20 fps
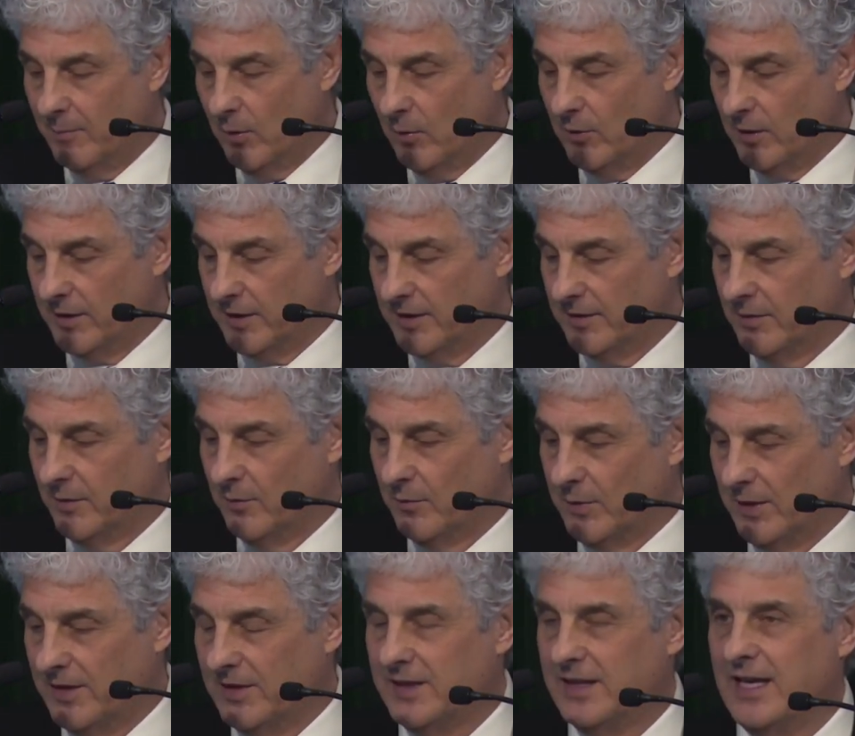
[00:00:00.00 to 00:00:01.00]
born
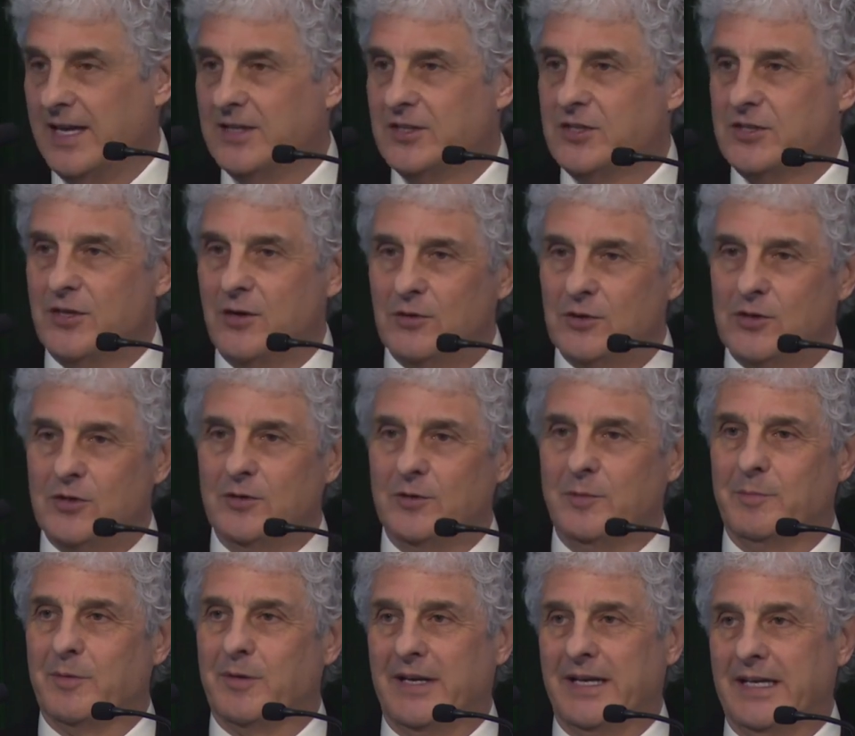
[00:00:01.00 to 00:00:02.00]
with a
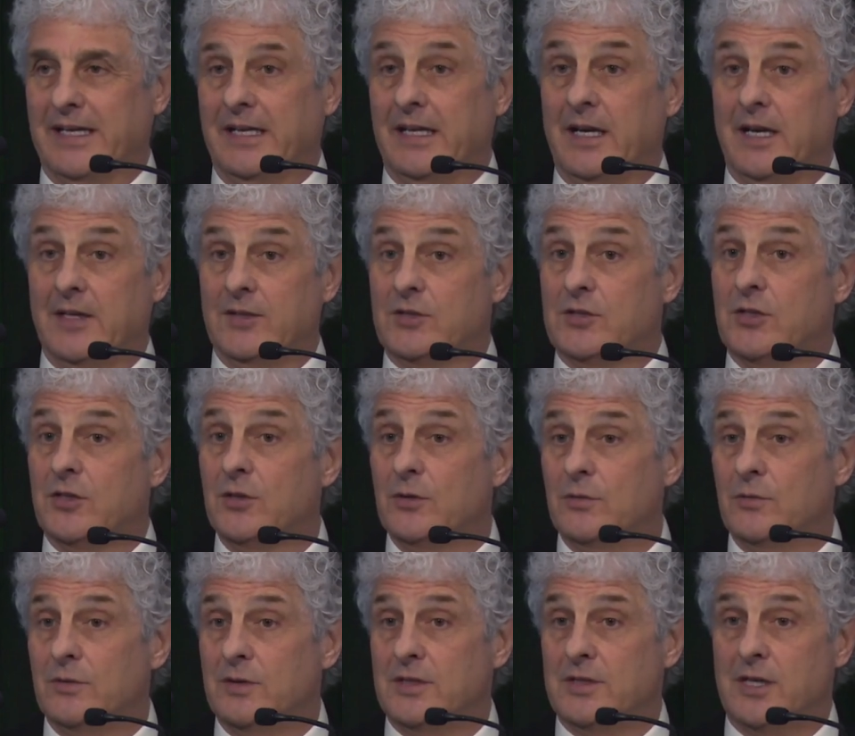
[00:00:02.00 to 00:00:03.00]
social brain
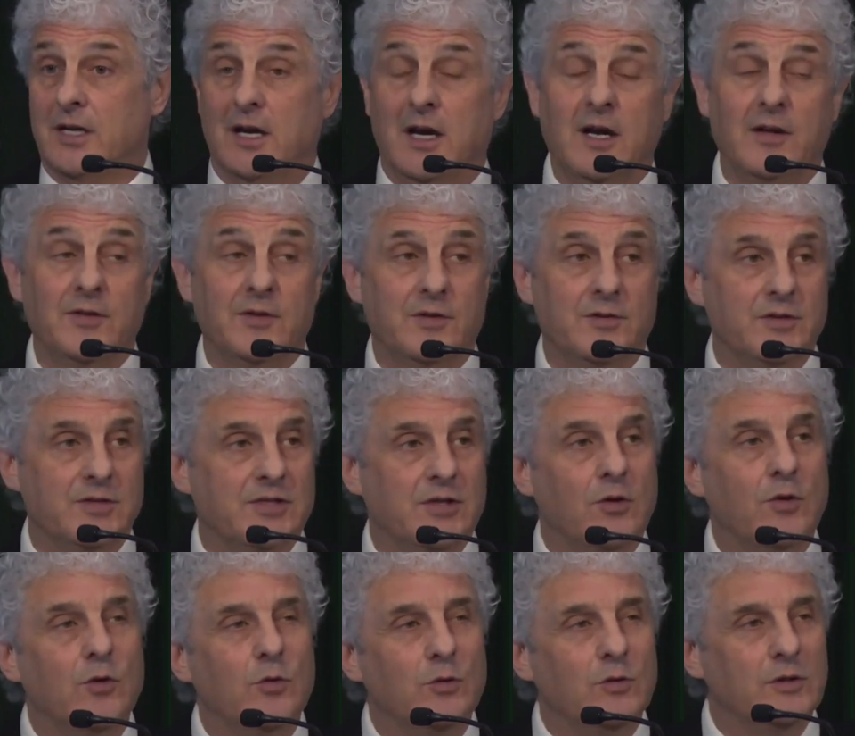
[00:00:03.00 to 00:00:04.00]
attuned to
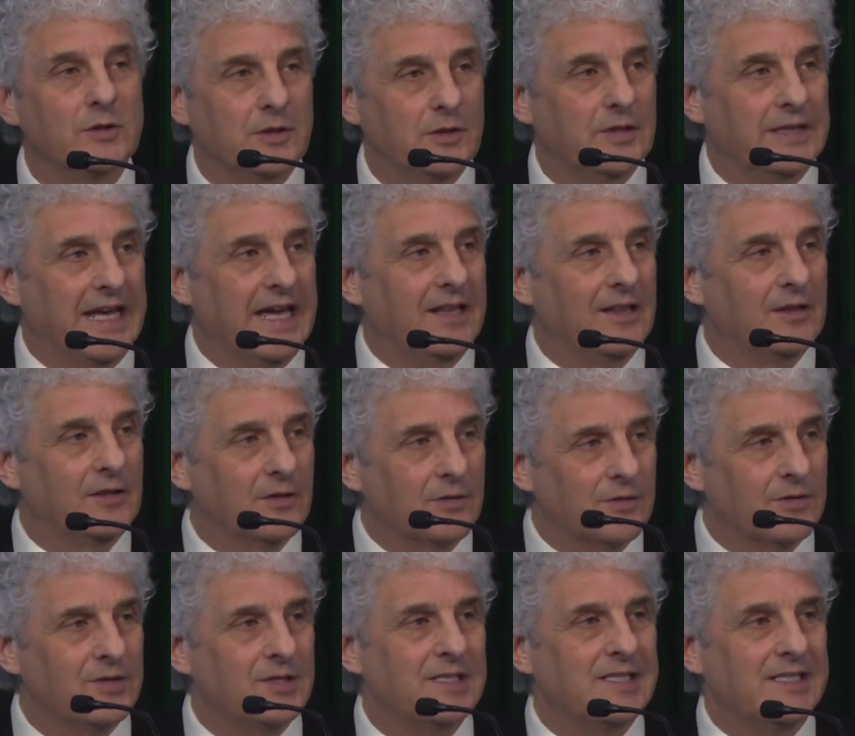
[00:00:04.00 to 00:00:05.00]
others who that
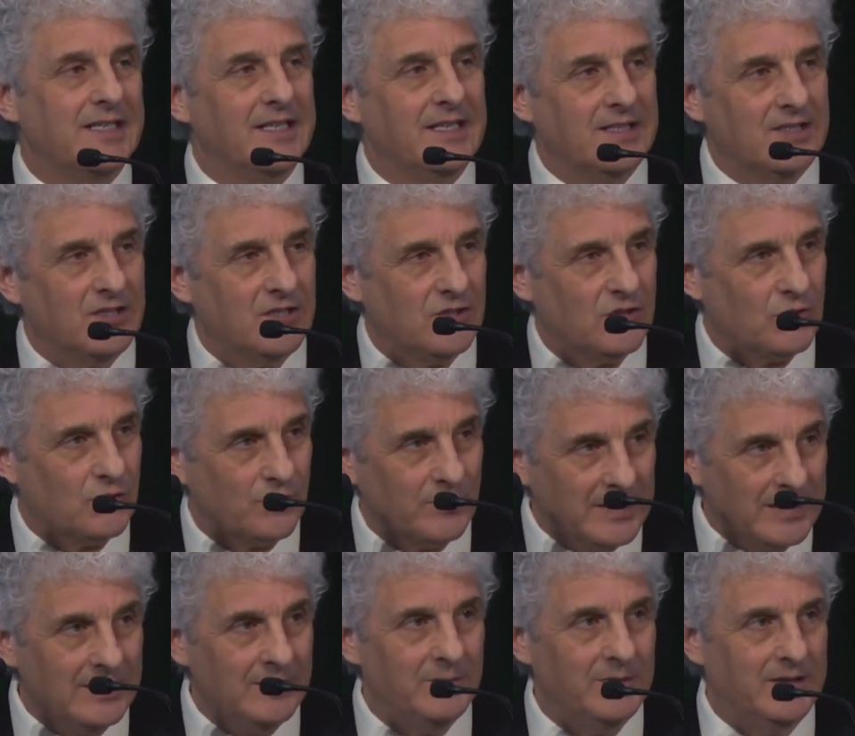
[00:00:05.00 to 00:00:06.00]
learns
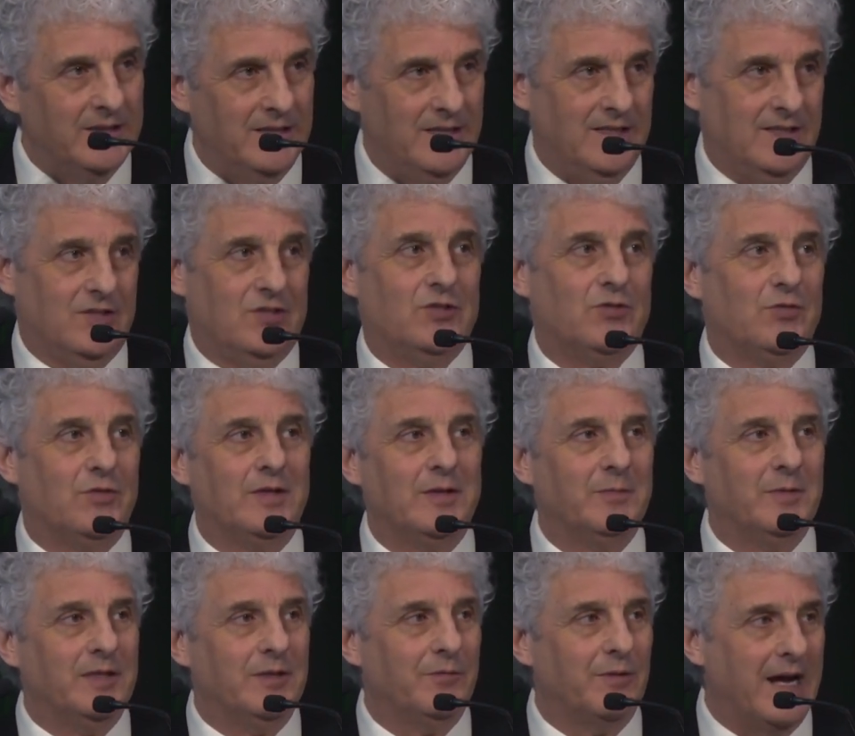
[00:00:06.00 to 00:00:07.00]
extremely,
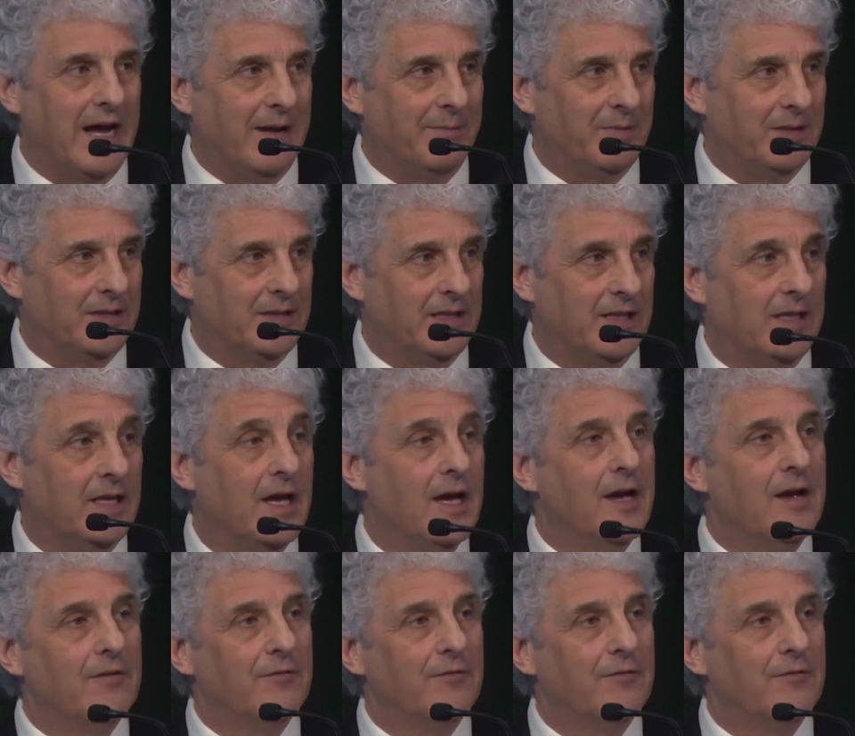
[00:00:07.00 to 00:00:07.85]
extremely rapidly